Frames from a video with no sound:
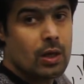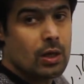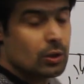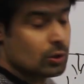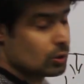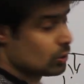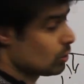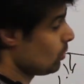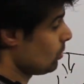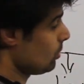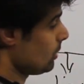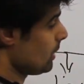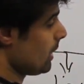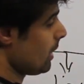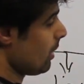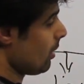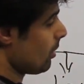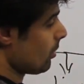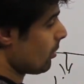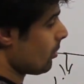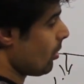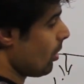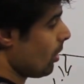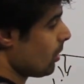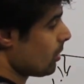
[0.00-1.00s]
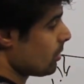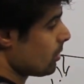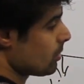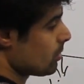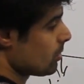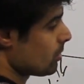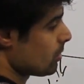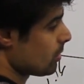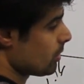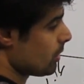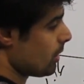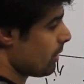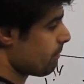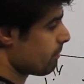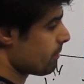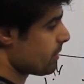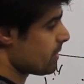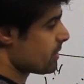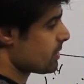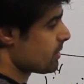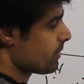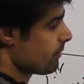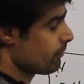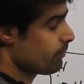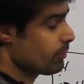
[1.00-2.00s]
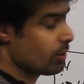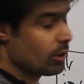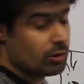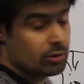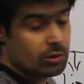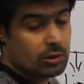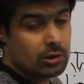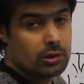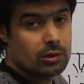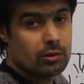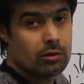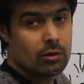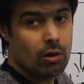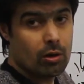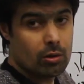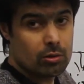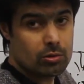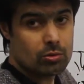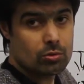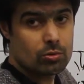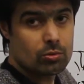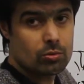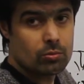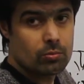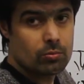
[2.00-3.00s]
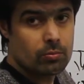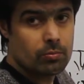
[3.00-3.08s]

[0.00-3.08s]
So they are called compressive body also.